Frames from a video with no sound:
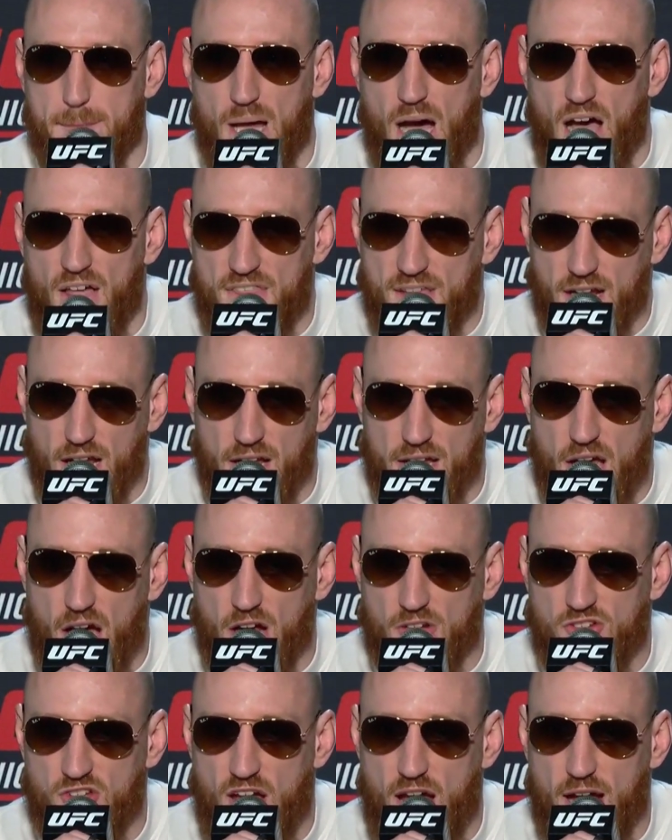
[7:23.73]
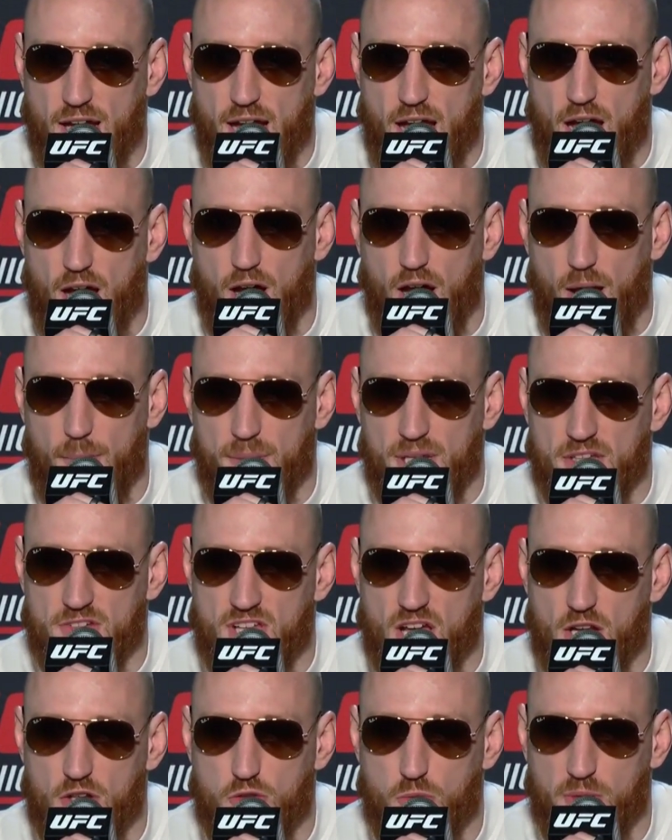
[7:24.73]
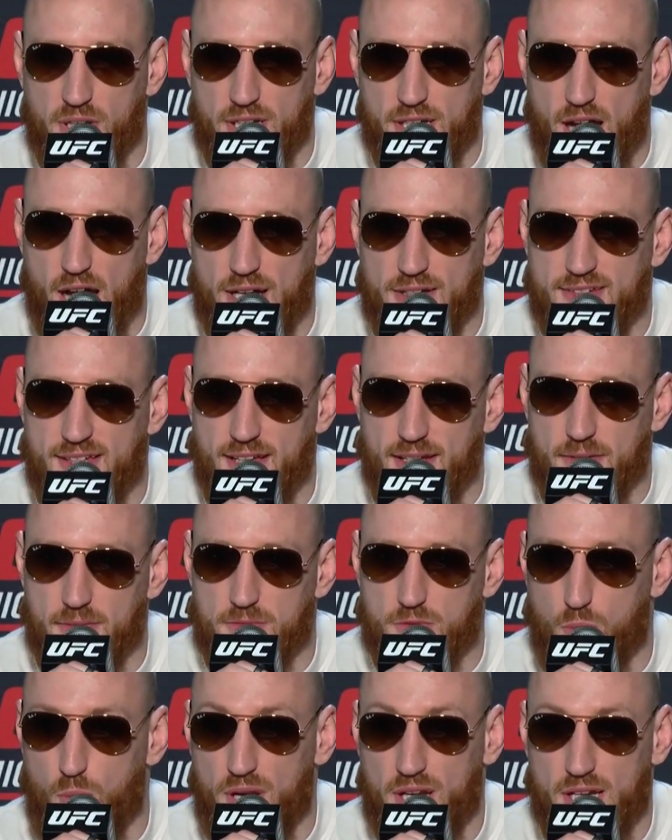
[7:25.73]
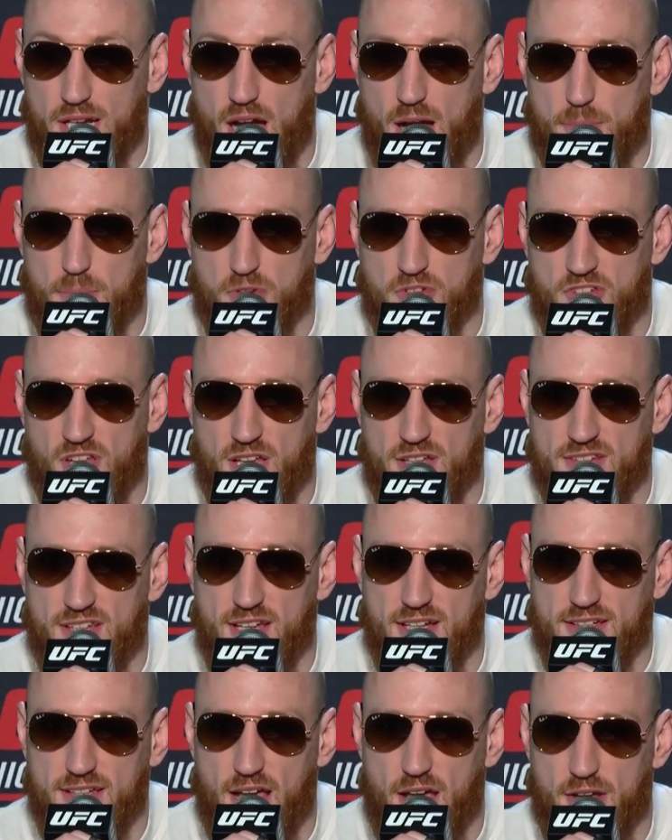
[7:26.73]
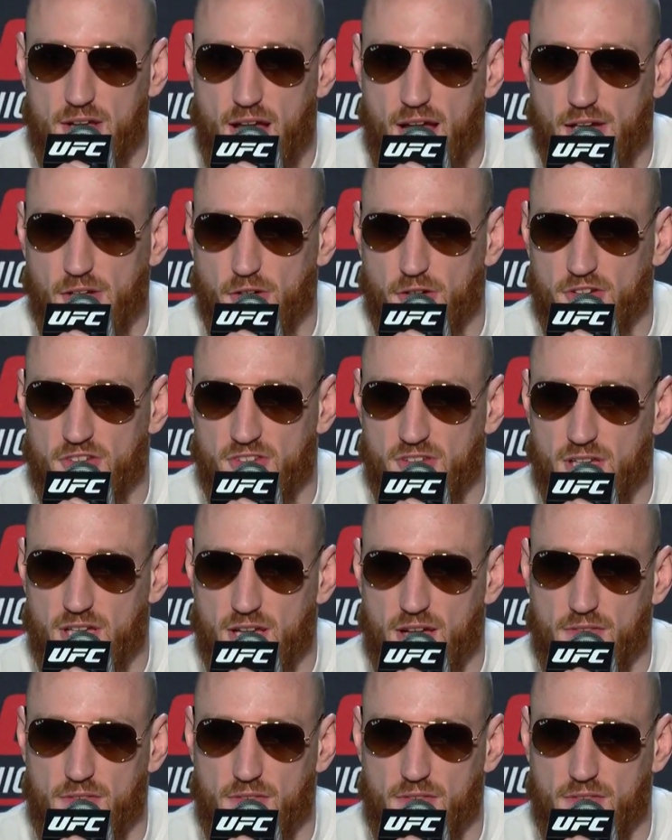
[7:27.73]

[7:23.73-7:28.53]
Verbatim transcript: I think I knocked Jack out. I mean, he's got a 29% takedown accuracy.